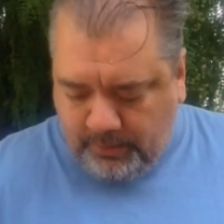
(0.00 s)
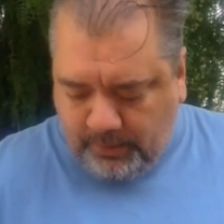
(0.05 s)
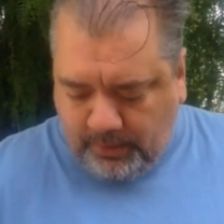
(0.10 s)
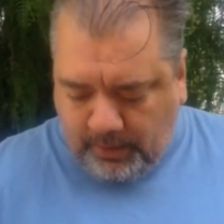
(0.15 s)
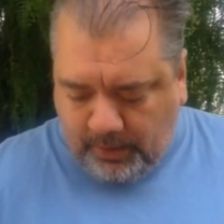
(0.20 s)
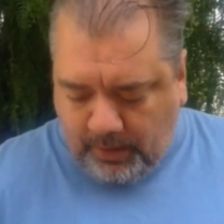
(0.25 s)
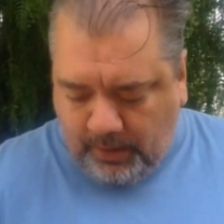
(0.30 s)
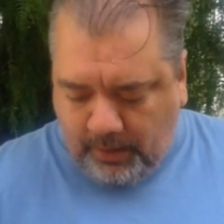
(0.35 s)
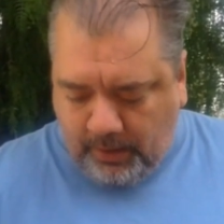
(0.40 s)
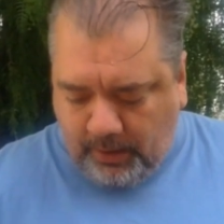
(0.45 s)

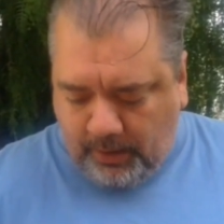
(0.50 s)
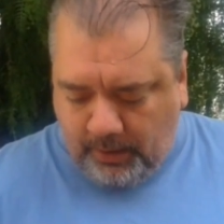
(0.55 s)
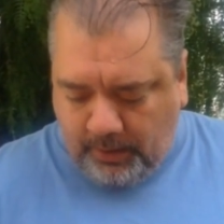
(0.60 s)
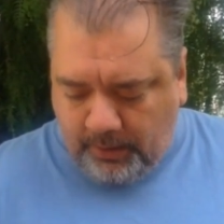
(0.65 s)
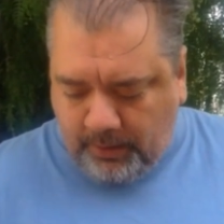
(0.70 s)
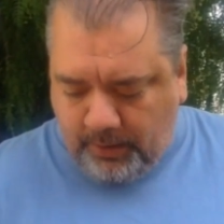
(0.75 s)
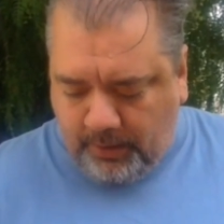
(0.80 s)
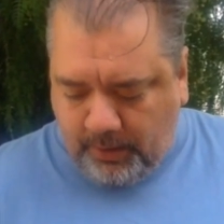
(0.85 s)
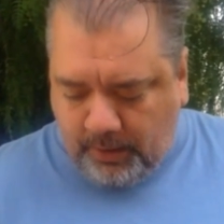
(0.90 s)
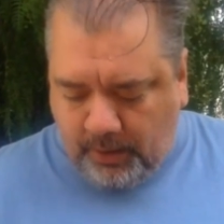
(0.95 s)

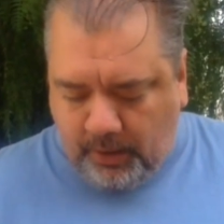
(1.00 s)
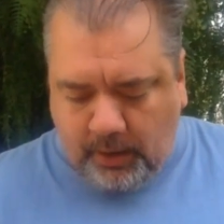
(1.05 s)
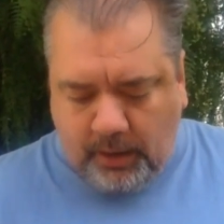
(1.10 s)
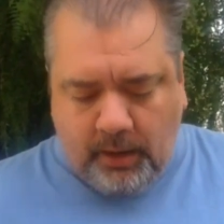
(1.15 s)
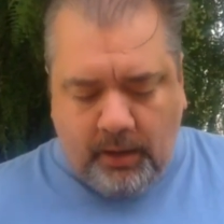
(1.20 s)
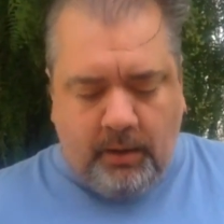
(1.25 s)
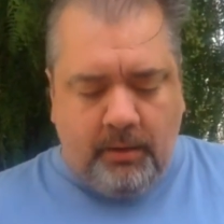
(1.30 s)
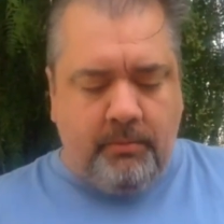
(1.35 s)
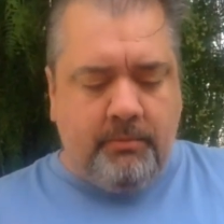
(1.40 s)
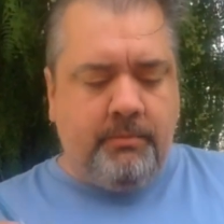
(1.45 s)
and
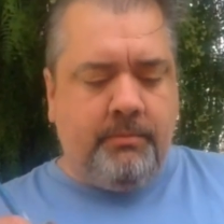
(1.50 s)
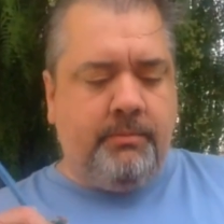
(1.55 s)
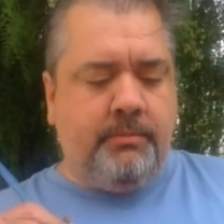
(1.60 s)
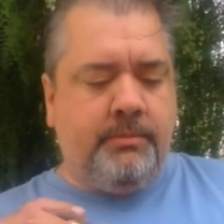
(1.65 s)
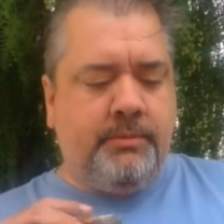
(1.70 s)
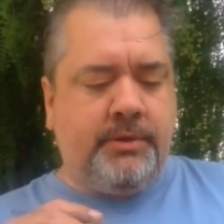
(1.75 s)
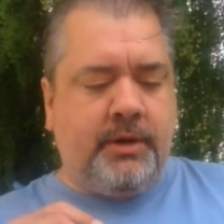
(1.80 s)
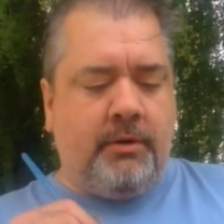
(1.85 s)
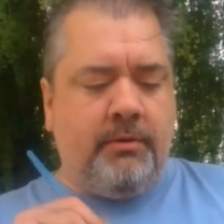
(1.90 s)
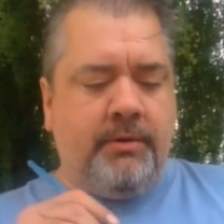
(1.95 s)

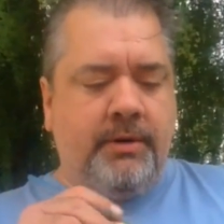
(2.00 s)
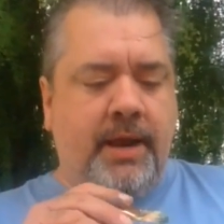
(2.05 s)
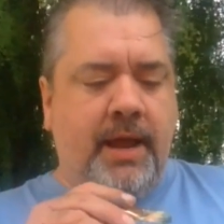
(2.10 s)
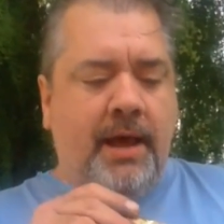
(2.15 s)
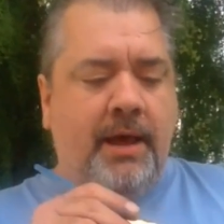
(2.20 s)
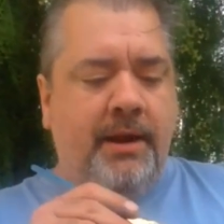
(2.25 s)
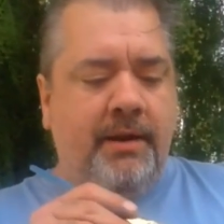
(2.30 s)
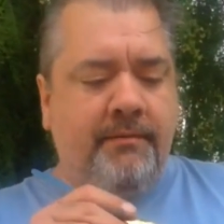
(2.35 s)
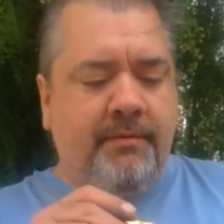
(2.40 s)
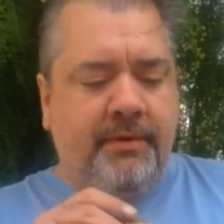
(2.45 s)
tone
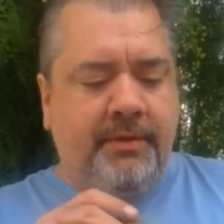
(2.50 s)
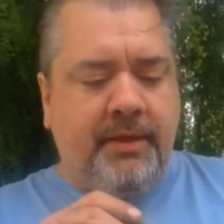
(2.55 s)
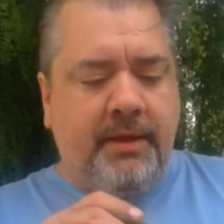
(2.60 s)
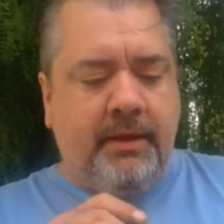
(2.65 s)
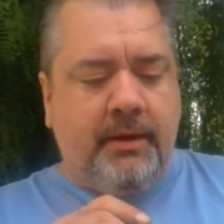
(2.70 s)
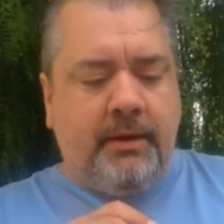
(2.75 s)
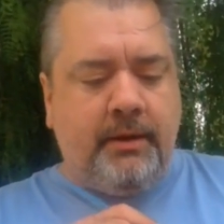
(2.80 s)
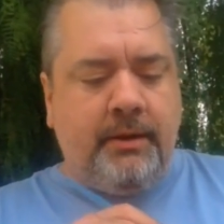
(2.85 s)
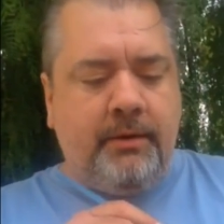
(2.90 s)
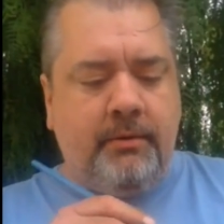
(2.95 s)
down everything
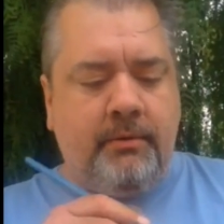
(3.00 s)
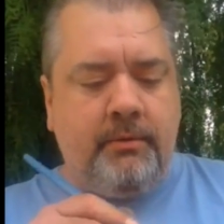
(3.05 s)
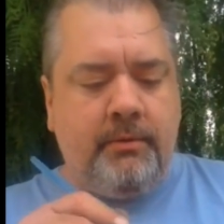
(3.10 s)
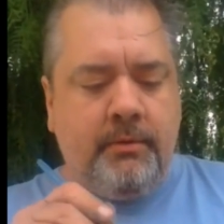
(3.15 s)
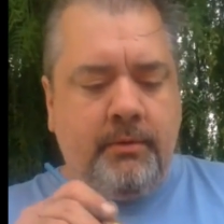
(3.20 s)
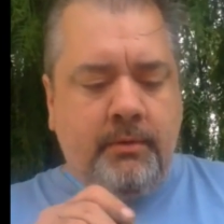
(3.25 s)
a little.